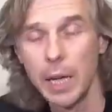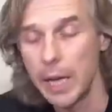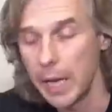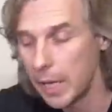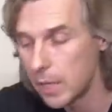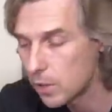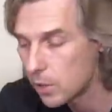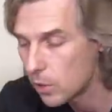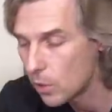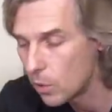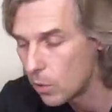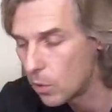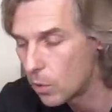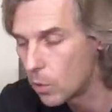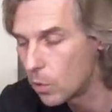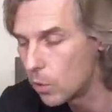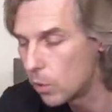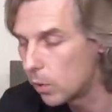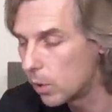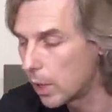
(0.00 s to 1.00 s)
it's so
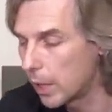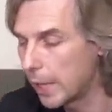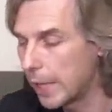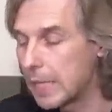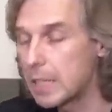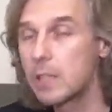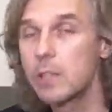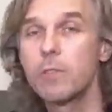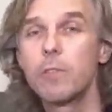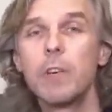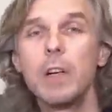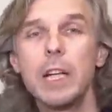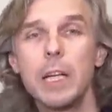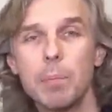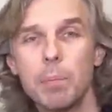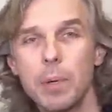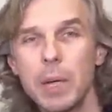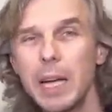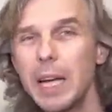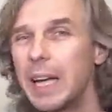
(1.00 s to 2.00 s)
cool, it's
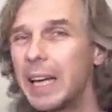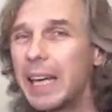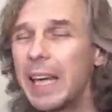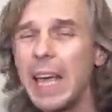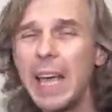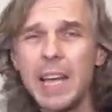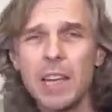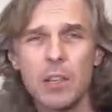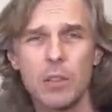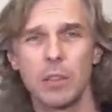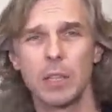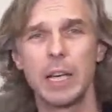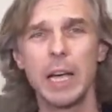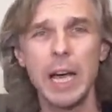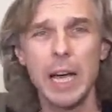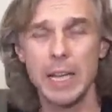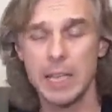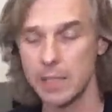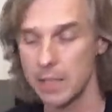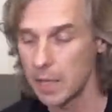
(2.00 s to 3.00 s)
flip. Canon,
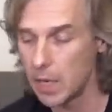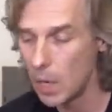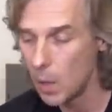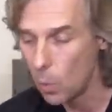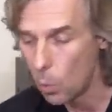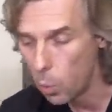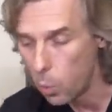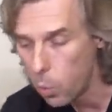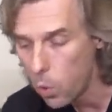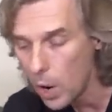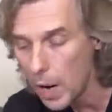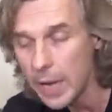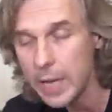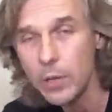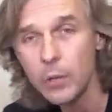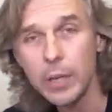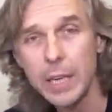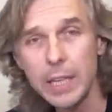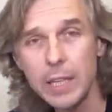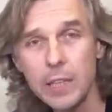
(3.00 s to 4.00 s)
guys, why
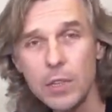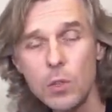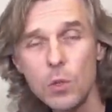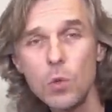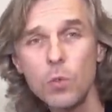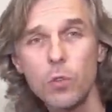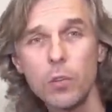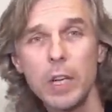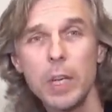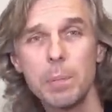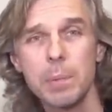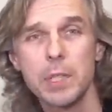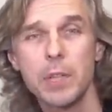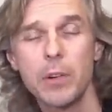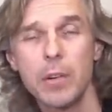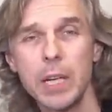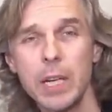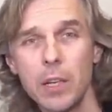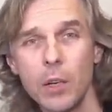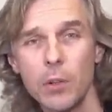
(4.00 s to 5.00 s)
you cannot do flip
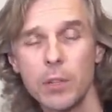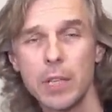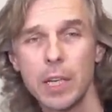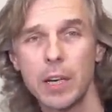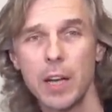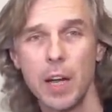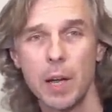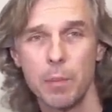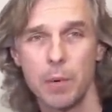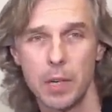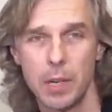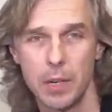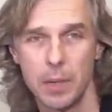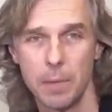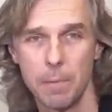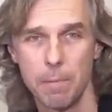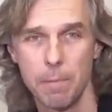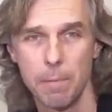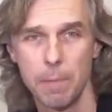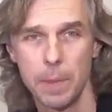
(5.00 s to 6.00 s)
screen on the camera?
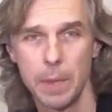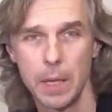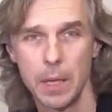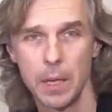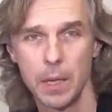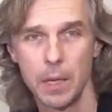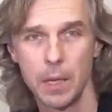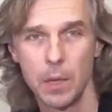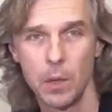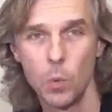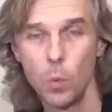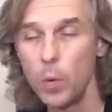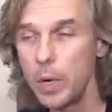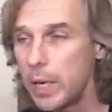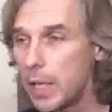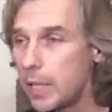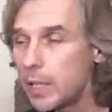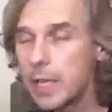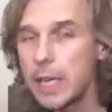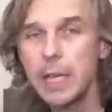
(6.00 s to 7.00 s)

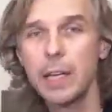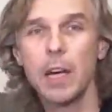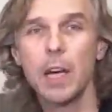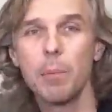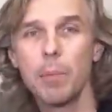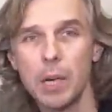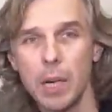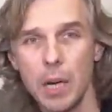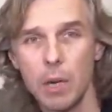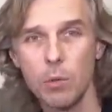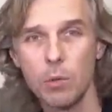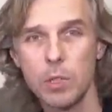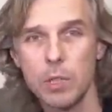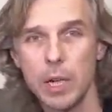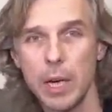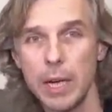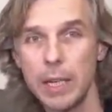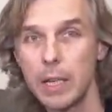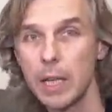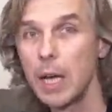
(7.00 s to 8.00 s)
When I take camera
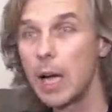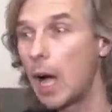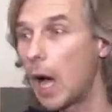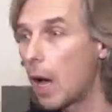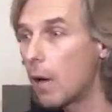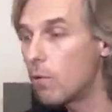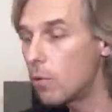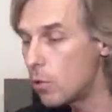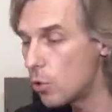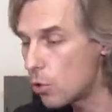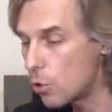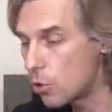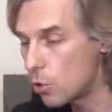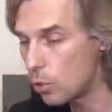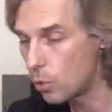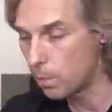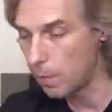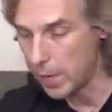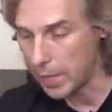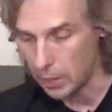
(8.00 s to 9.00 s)
outside, I want to
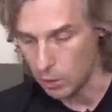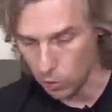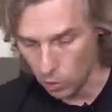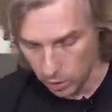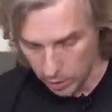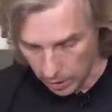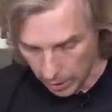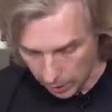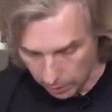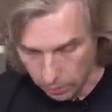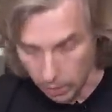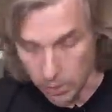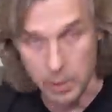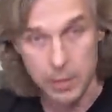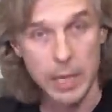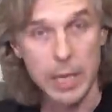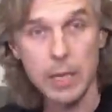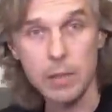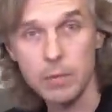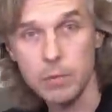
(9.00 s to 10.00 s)
shoot my daughter.
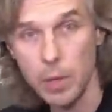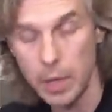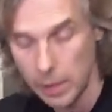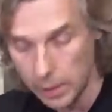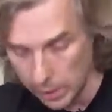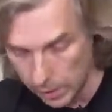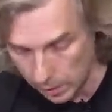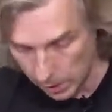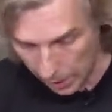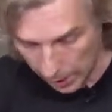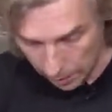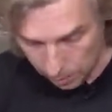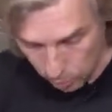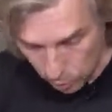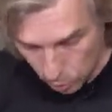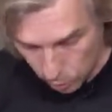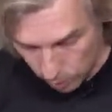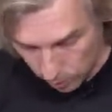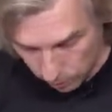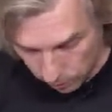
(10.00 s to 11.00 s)
I'm
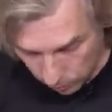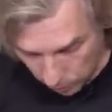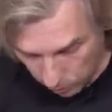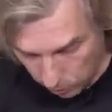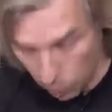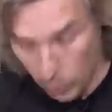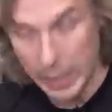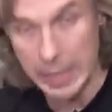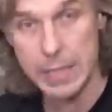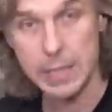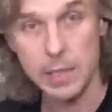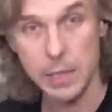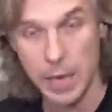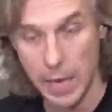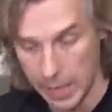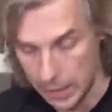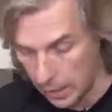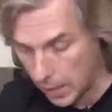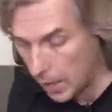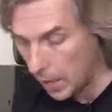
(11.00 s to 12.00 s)
shooting from
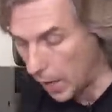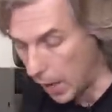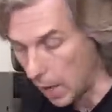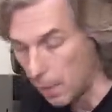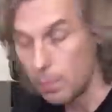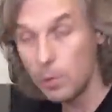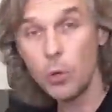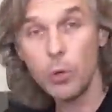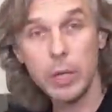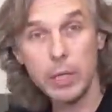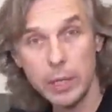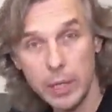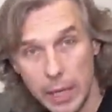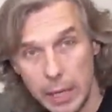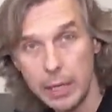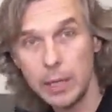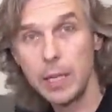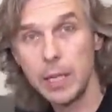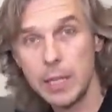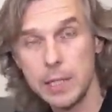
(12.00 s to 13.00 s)
waistline. I'm looking
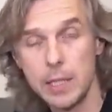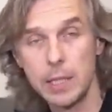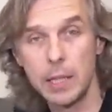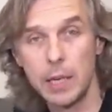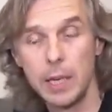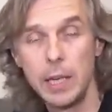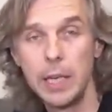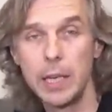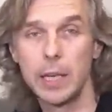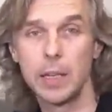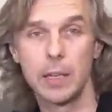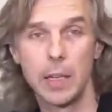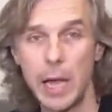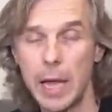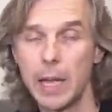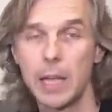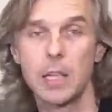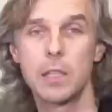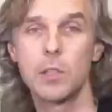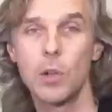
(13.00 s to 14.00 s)
like this and clicking,
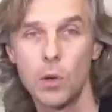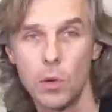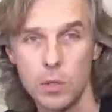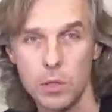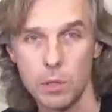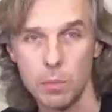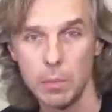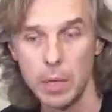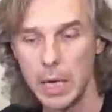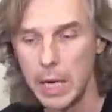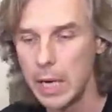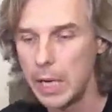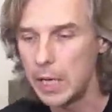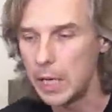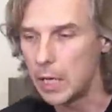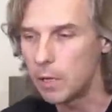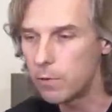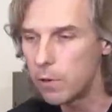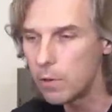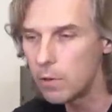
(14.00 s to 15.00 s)
and it's awesome.
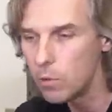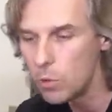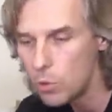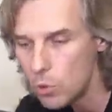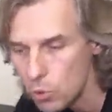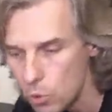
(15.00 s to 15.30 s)
If I want